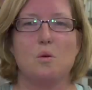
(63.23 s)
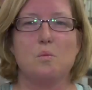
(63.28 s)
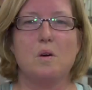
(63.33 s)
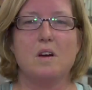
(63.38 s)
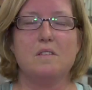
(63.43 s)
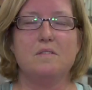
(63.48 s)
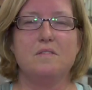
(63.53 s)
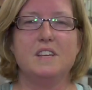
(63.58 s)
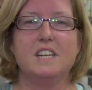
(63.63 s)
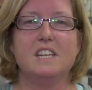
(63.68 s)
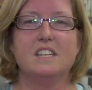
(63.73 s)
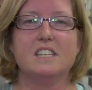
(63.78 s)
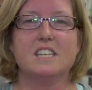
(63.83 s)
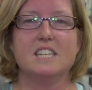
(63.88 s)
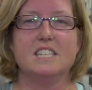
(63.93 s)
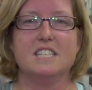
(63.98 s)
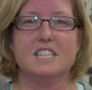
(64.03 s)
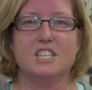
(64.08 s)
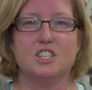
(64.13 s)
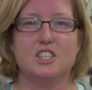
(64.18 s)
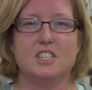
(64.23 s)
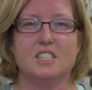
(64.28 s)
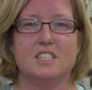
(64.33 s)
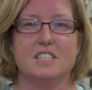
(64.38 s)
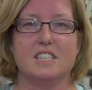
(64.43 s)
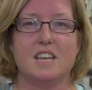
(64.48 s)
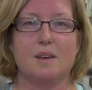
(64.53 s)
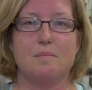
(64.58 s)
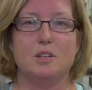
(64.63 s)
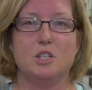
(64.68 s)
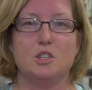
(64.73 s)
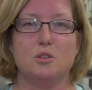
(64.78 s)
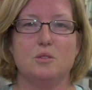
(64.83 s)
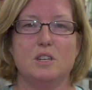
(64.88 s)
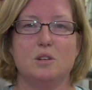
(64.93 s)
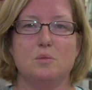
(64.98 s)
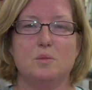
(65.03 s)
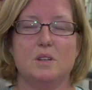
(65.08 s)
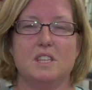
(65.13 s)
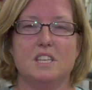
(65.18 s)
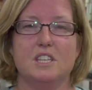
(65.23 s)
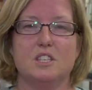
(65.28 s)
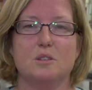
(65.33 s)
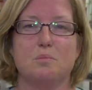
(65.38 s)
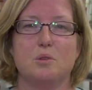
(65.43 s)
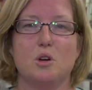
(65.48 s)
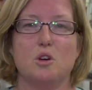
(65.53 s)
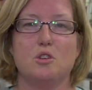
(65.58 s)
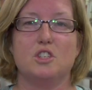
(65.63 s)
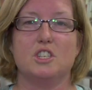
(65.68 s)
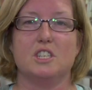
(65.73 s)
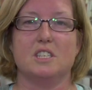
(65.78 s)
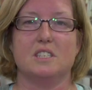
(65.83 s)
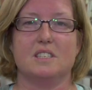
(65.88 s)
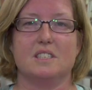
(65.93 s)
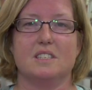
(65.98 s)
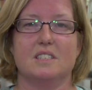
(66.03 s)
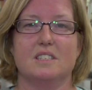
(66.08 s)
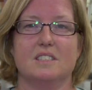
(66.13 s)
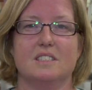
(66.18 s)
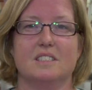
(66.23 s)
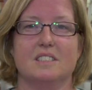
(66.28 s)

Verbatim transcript: What fetal conditions can be treated with these approaches?